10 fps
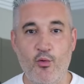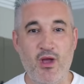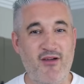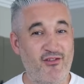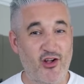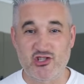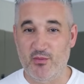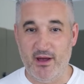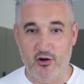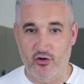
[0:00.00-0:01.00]
We have lots
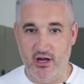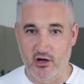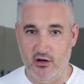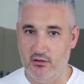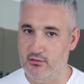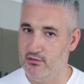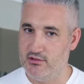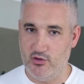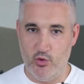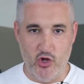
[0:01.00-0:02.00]
of pecorino,
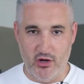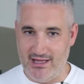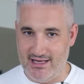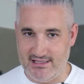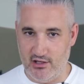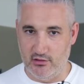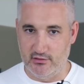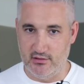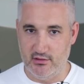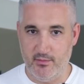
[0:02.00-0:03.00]
so we don't need any salt.